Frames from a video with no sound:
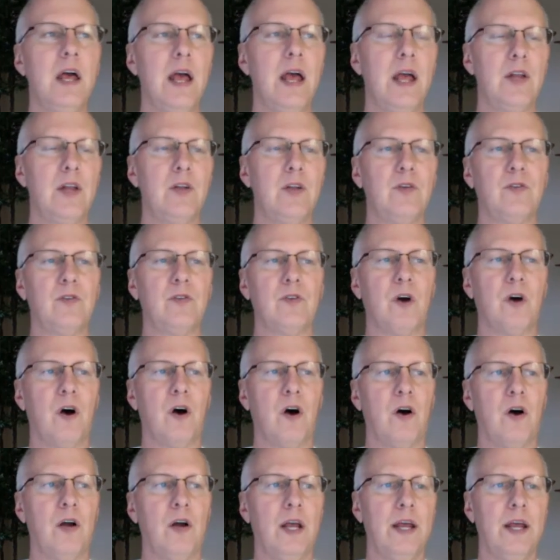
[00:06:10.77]
and you
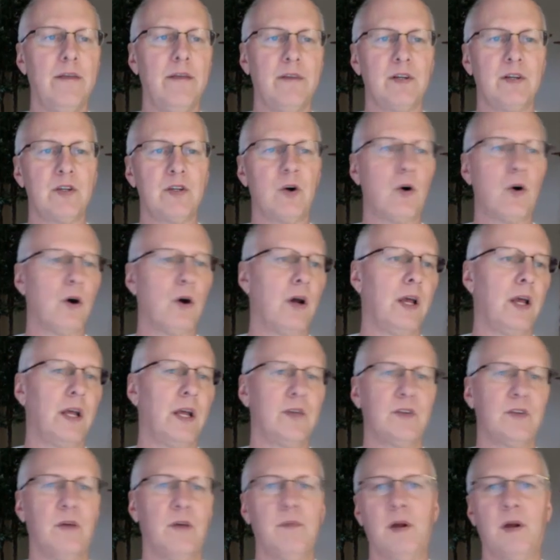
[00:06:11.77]
saw inventory at
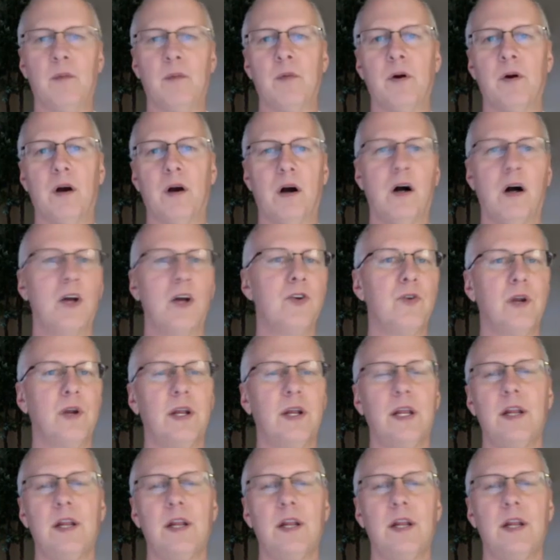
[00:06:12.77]
some number 100.